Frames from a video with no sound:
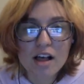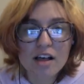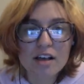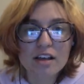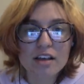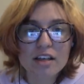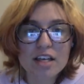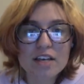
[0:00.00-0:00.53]

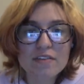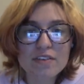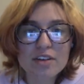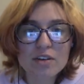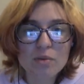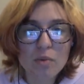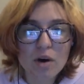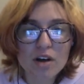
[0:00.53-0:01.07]

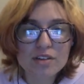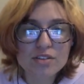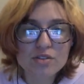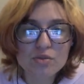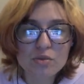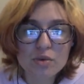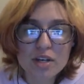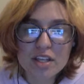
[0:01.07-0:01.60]
Even ones
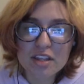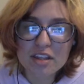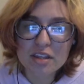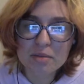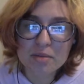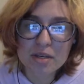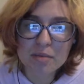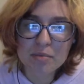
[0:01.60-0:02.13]
with
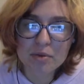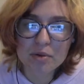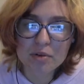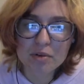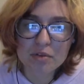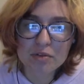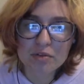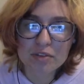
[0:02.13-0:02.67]
people who
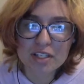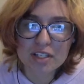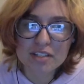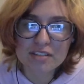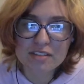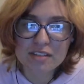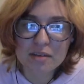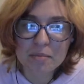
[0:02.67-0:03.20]
flee
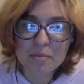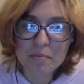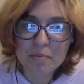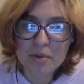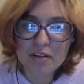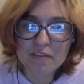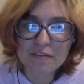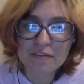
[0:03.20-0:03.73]

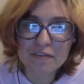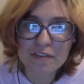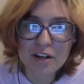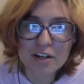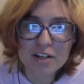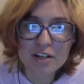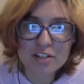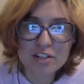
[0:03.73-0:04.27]
simple
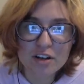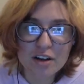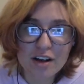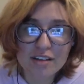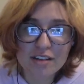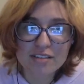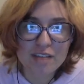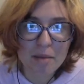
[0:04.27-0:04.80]
furniture
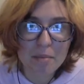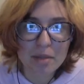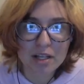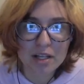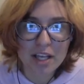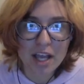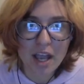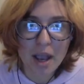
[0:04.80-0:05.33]

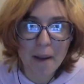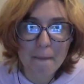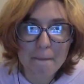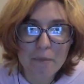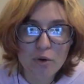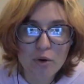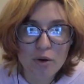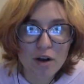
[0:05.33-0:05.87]
assembly
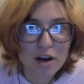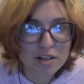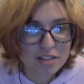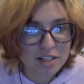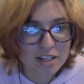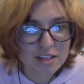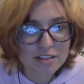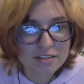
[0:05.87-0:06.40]

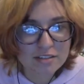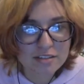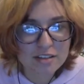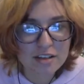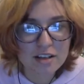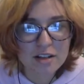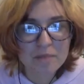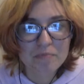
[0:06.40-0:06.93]
projects.
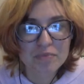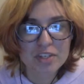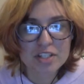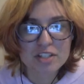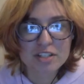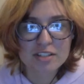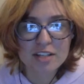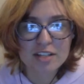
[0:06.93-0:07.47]

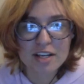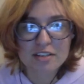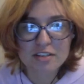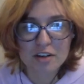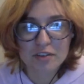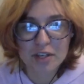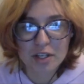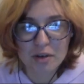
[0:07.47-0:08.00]
She stands over
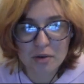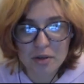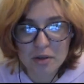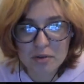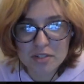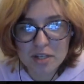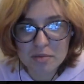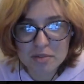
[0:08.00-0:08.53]
you. You
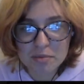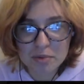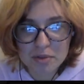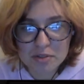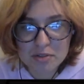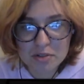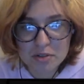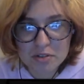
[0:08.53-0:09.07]
attempt to pull the
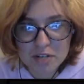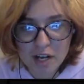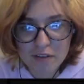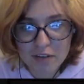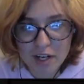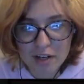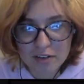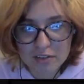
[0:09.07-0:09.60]
screwdriver
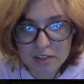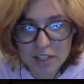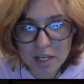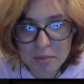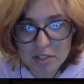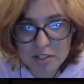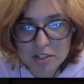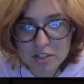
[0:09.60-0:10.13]
out of your leg,
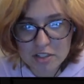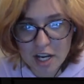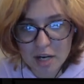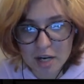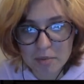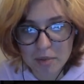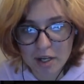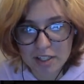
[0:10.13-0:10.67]
but your entire
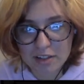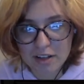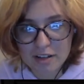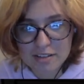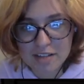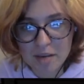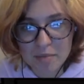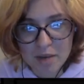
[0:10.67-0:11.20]
body locks
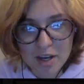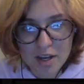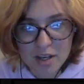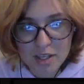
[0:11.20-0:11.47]
up. You